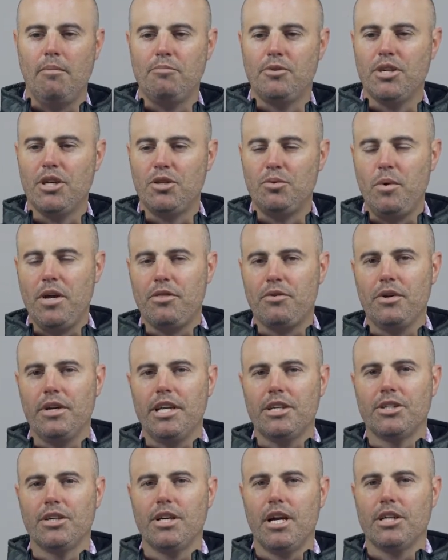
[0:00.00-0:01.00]
Just went through an
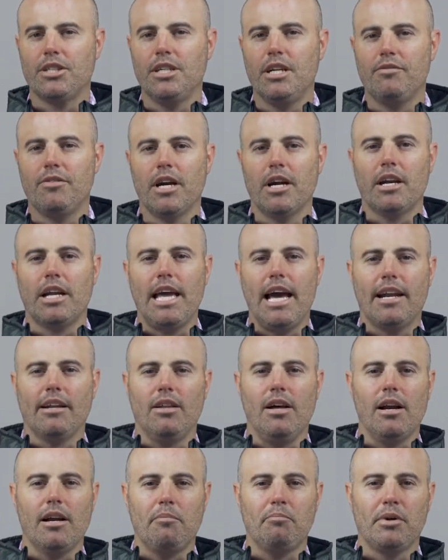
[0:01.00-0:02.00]
introduction of our
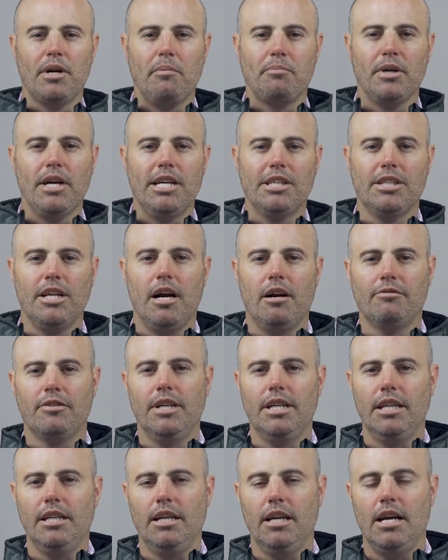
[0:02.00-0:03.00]
catalog and preparation
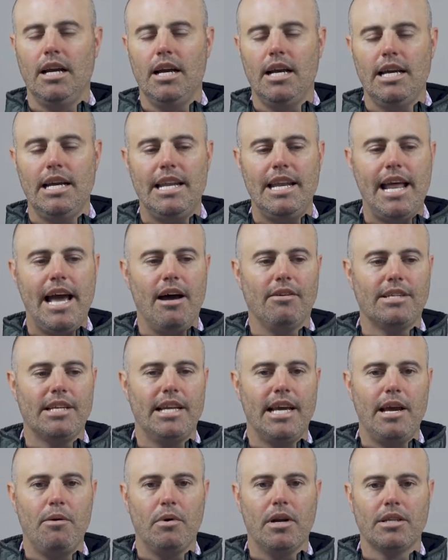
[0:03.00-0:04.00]
offering, and now
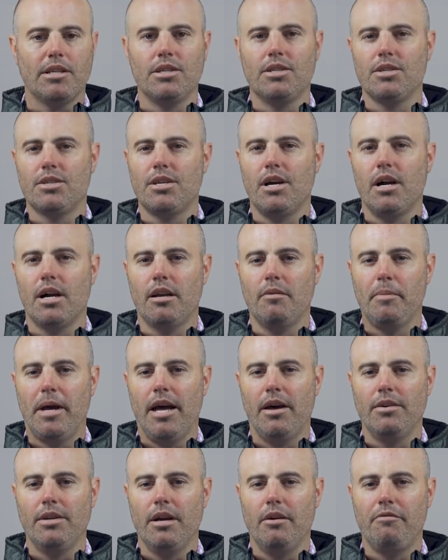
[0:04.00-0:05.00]
today wanted to just talk
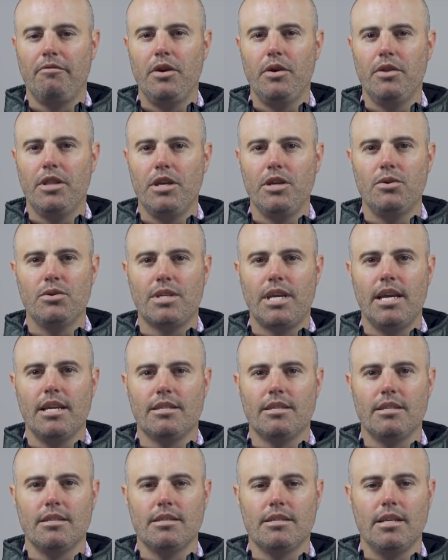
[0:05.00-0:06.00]
about a few of the use
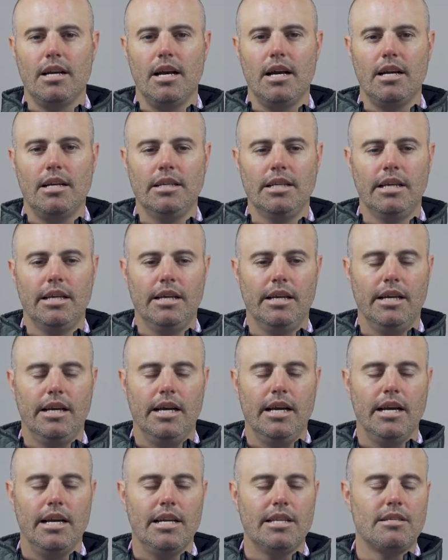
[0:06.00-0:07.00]
cases
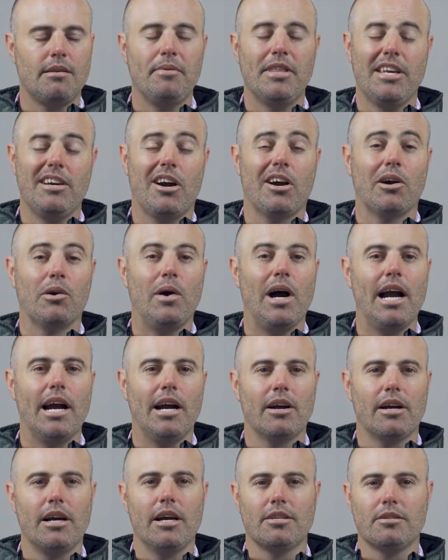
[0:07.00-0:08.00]
and some of the ROI
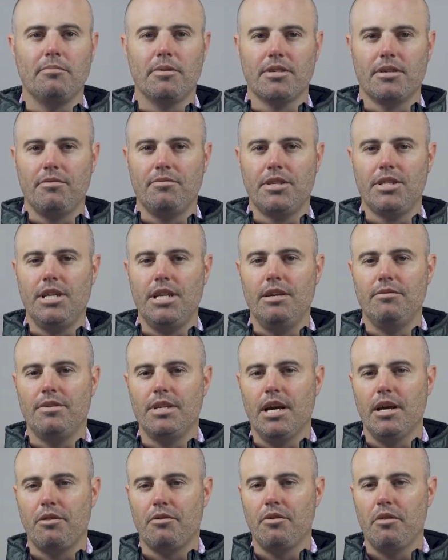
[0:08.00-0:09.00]
our customers have achieved
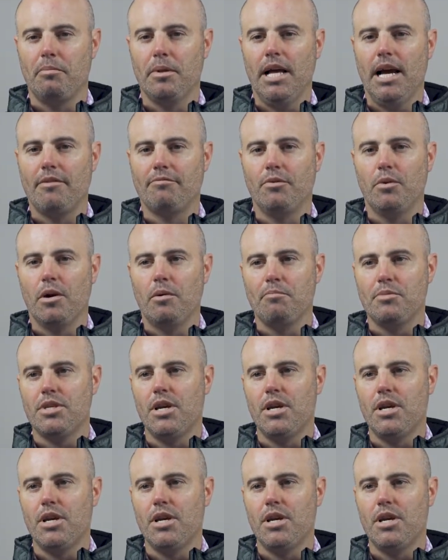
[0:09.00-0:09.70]
through the platform.